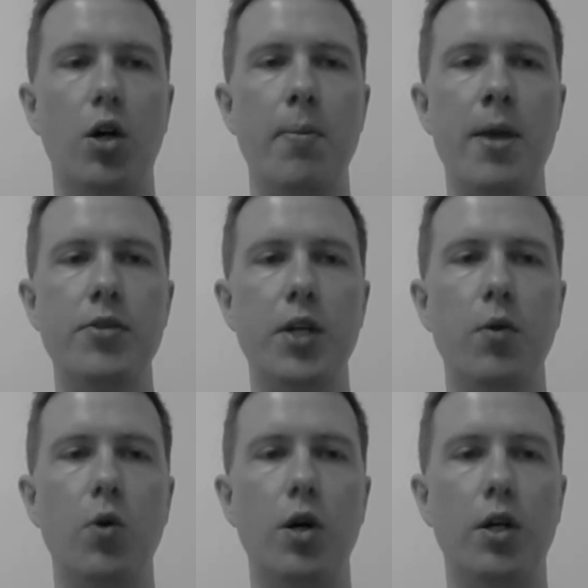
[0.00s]
On
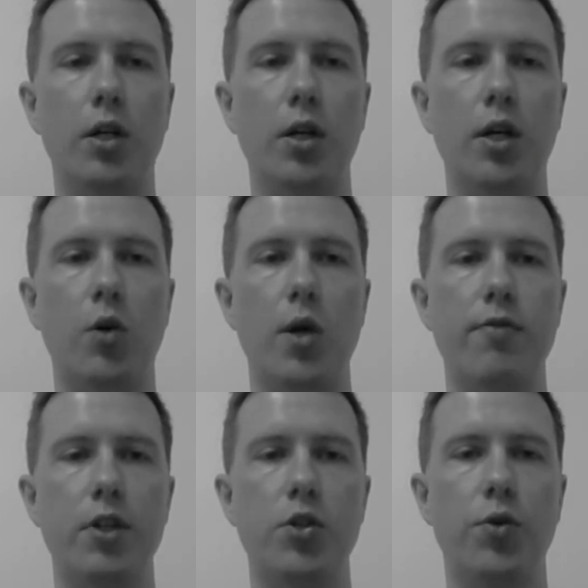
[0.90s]
commencing work at
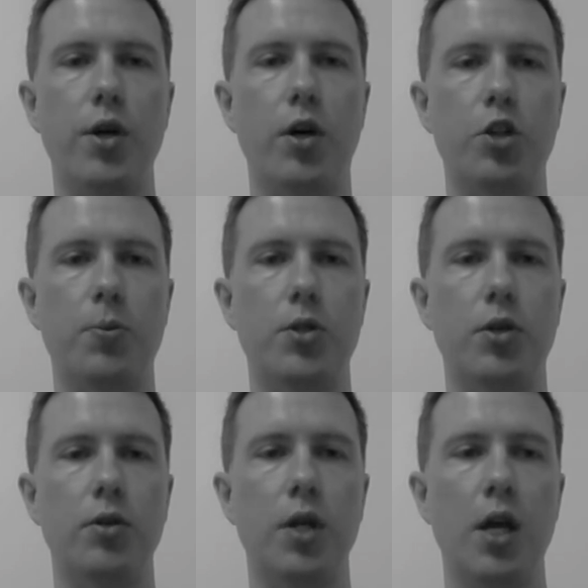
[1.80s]
Queen Victoria
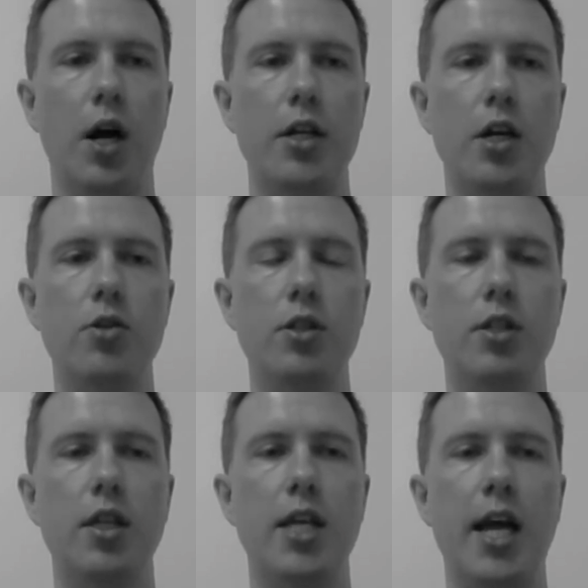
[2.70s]
Hospital, I
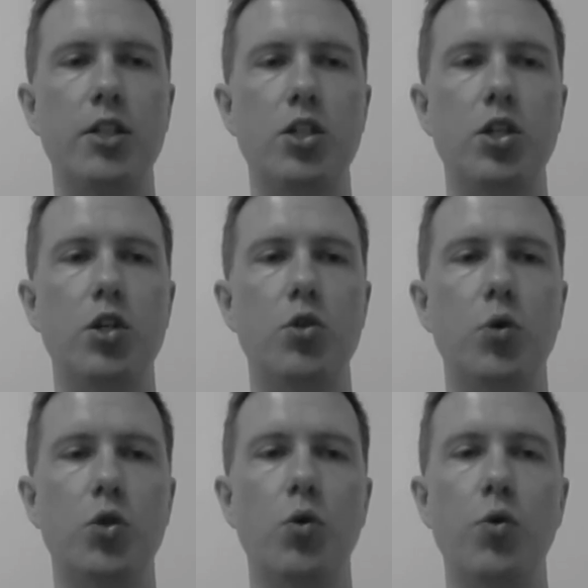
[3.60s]
noticed that the
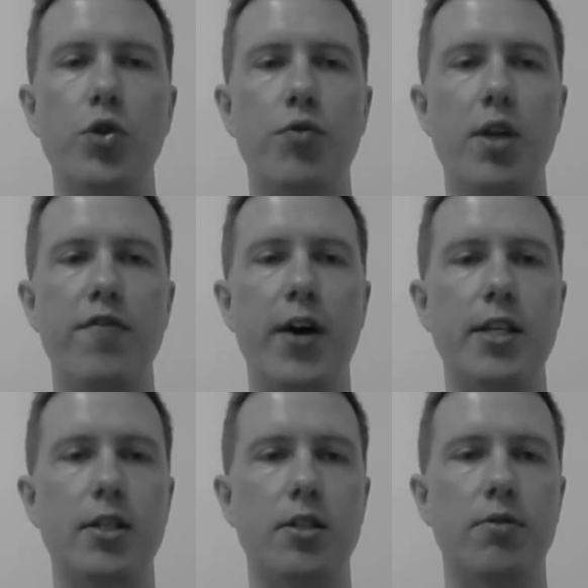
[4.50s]
attitude towards all 3
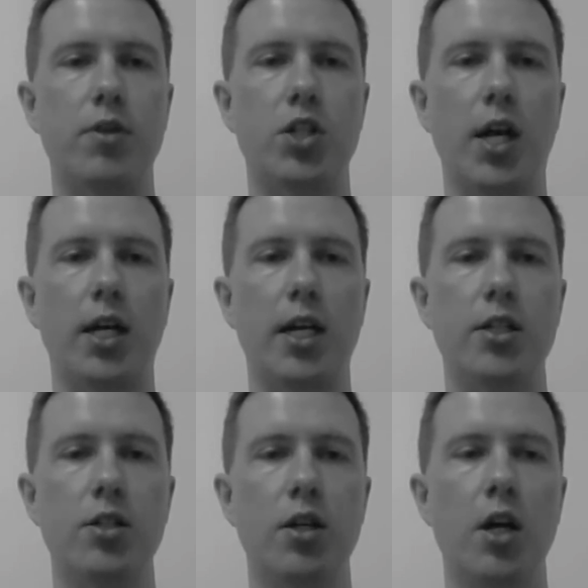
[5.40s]
phases of the
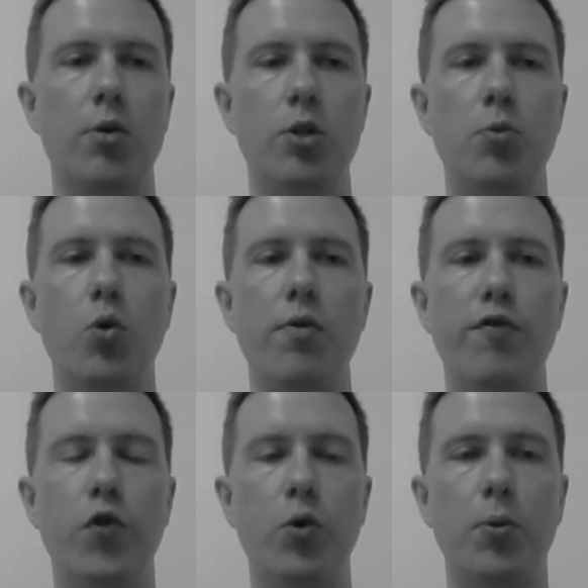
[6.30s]
checklist was
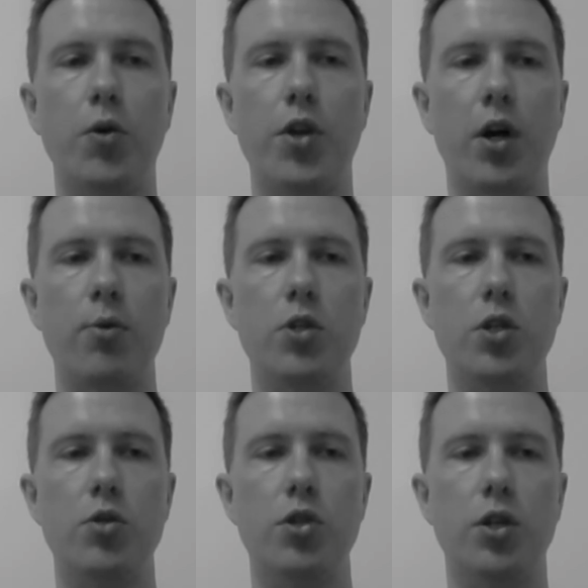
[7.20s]
more informal than I
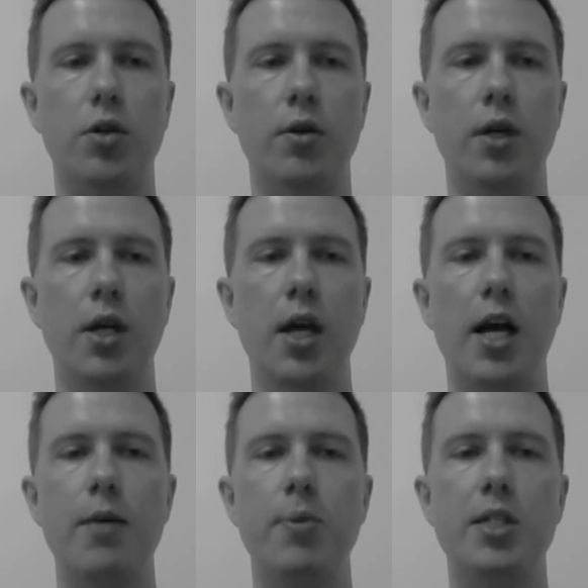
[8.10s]
was used to,
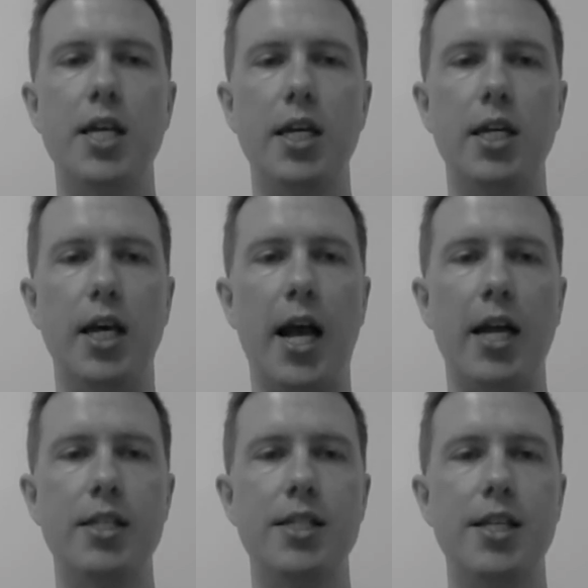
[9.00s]
and in
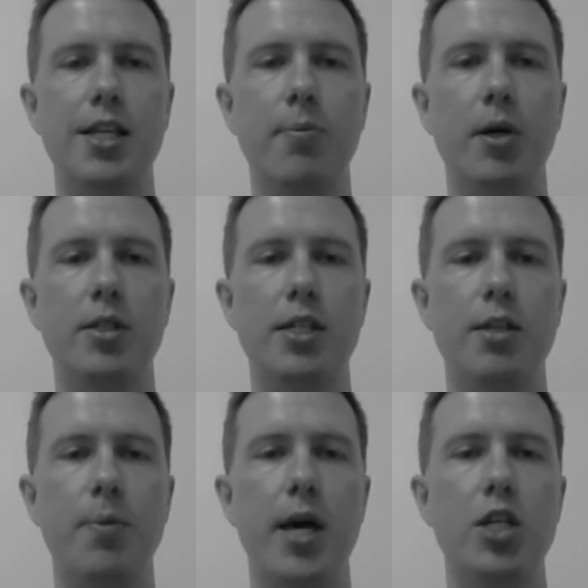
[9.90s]
particular anaesthetic
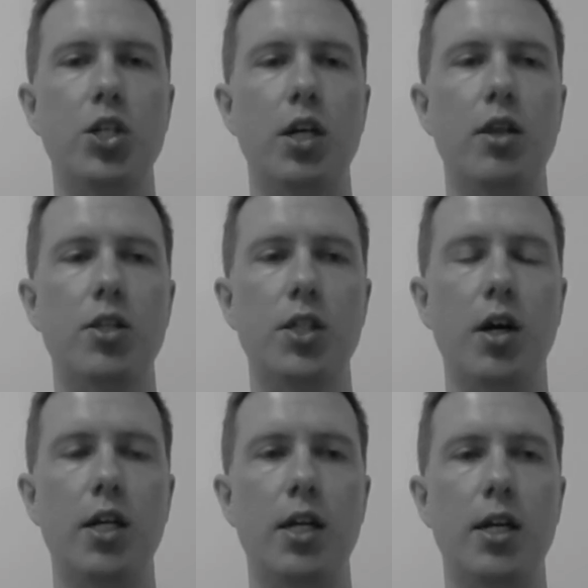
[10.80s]
participation in the
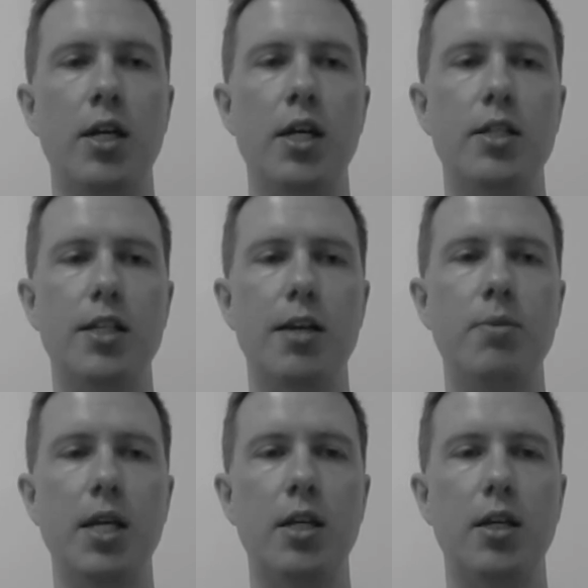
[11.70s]
sign-in
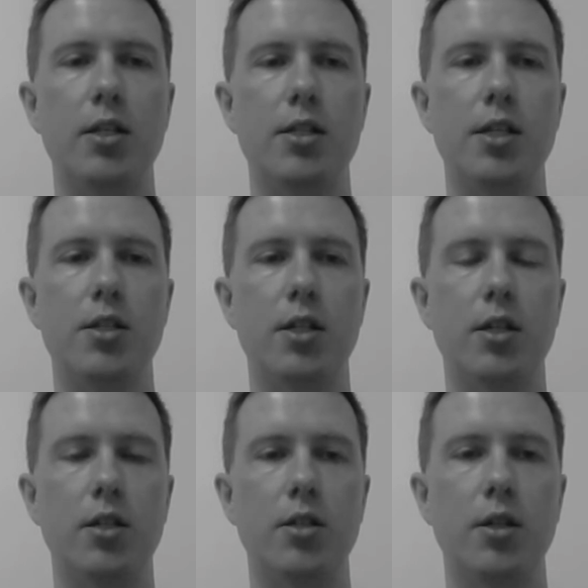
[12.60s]
seemed
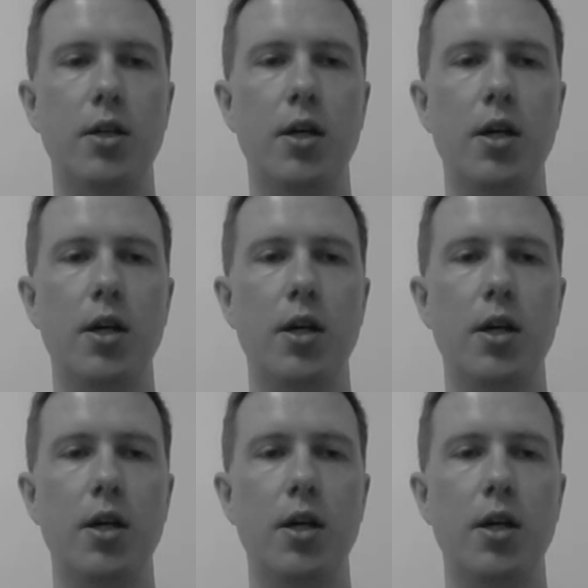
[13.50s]
inconsistent.